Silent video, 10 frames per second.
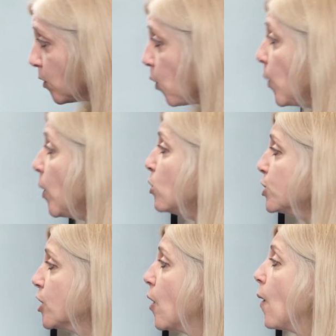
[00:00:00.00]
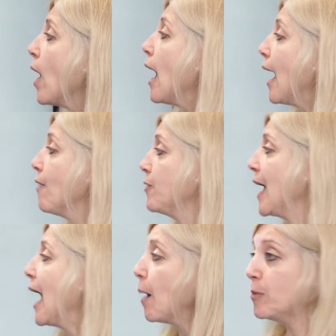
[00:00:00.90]
We also have
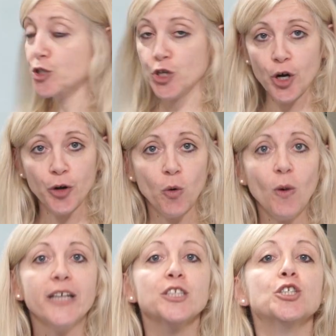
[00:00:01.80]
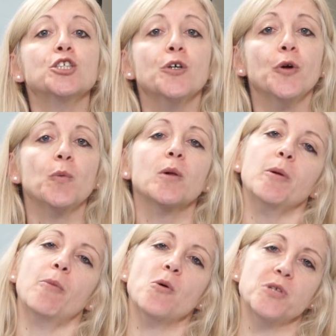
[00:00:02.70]
the ABBA journal, and soon we'll be
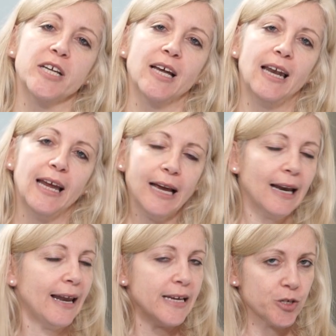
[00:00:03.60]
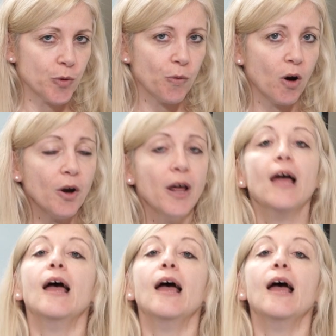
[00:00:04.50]
posting a link later on,